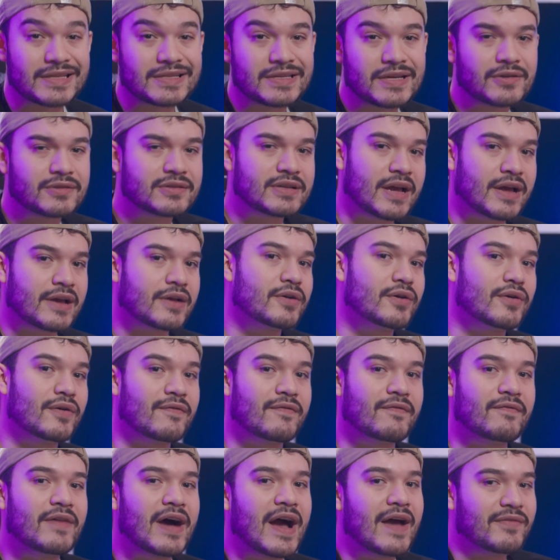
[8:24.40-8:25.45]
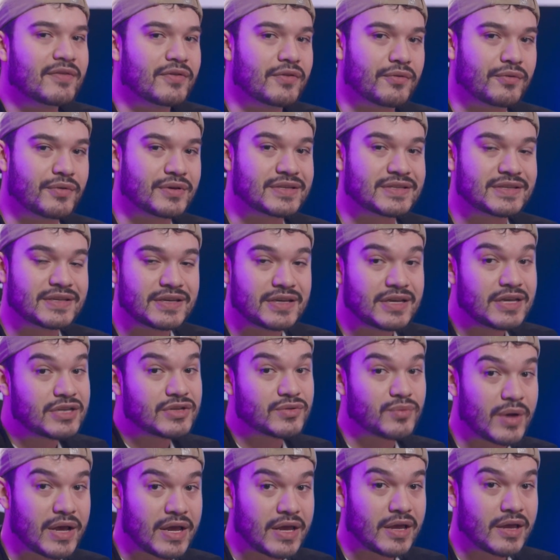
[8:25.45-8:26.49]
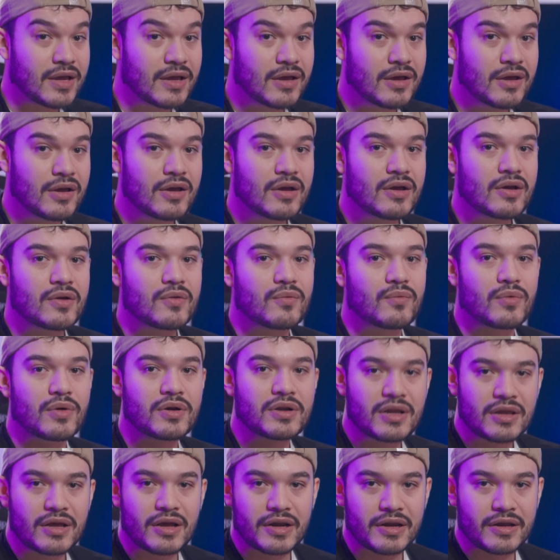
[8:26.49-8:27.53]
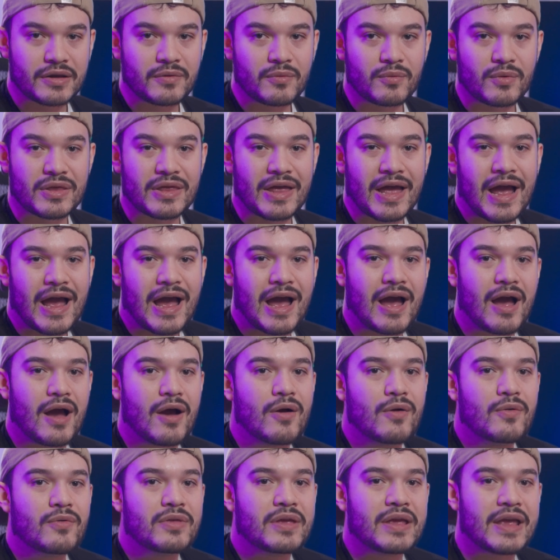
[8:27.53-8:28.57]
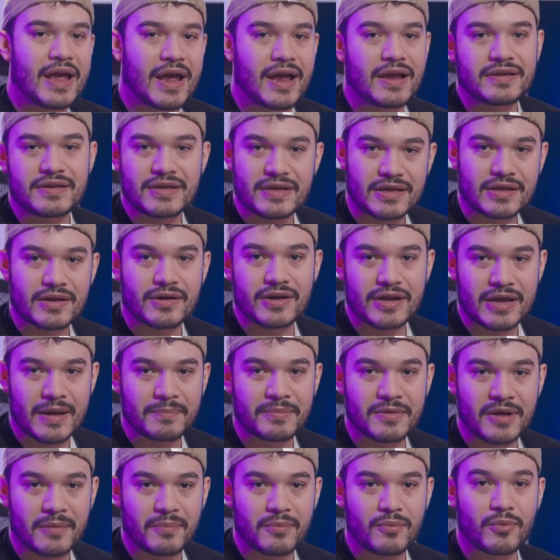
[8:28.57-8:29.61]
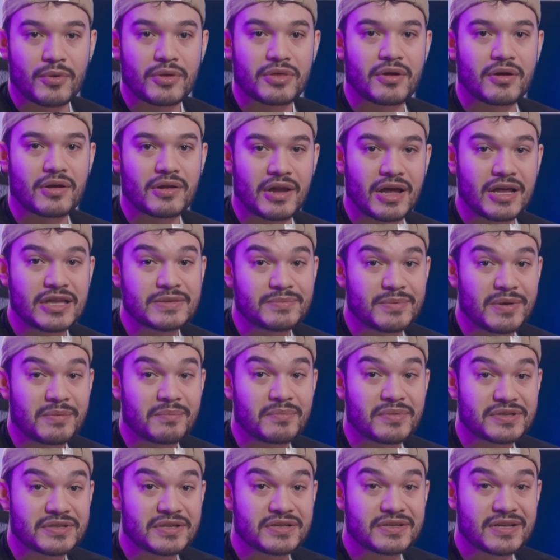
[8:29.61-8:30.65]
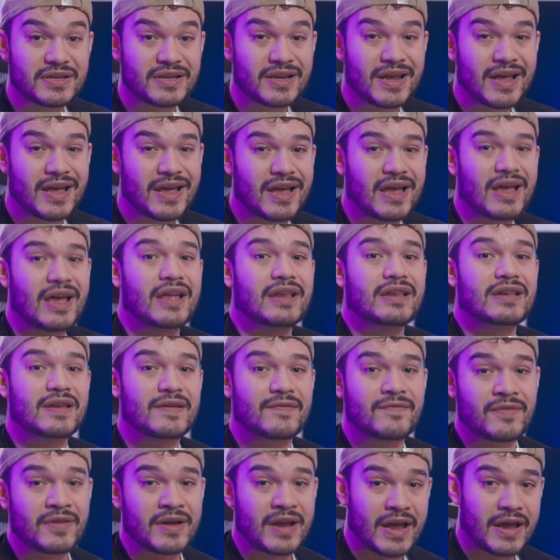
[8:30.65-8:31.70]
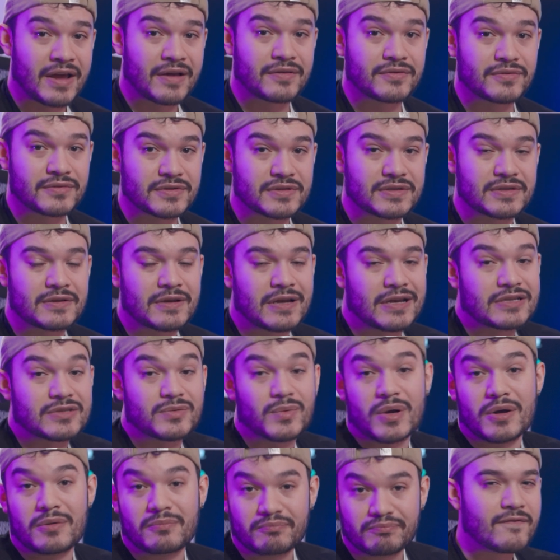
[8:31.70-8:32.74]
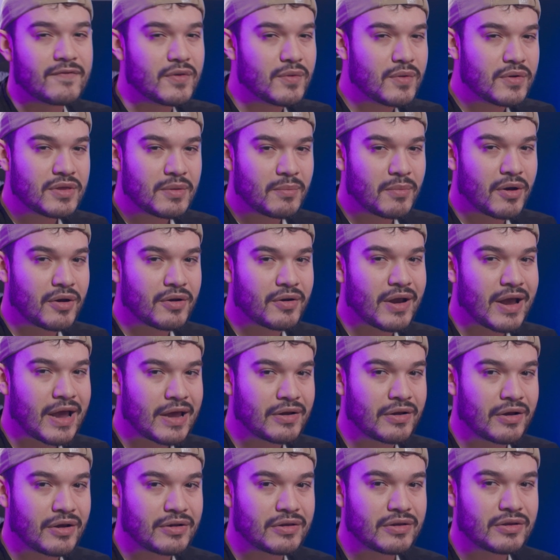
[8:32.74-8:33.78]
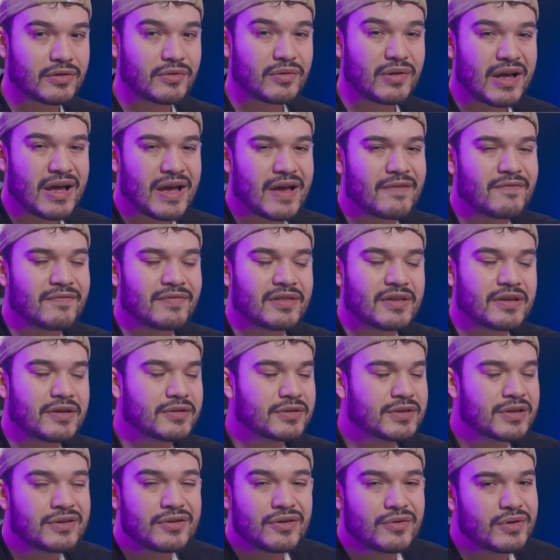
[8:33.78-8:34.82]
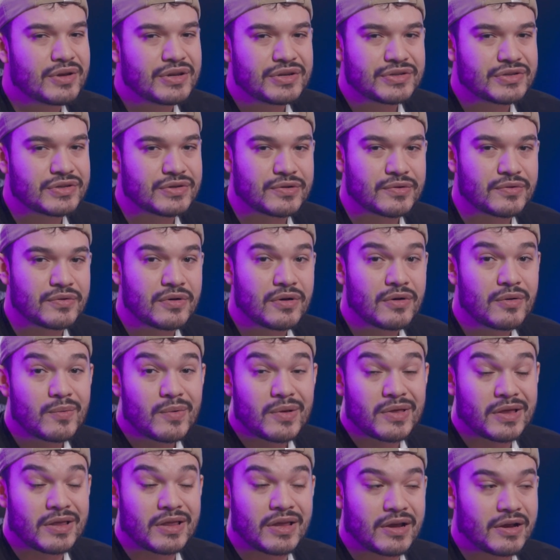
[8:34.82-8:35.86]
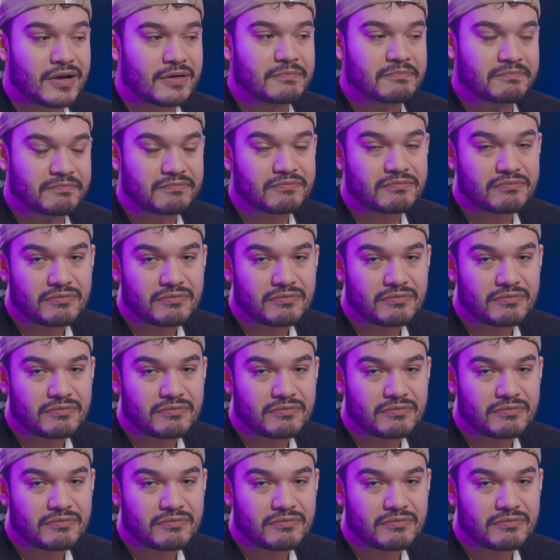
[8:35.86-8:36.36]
a tilt angle of 5 degrees each way, we're delighted with how the anti-glare kept up with our lights being positioned at different angles as well. Viewing the monitor head-on, you'll have little to no issue with glare,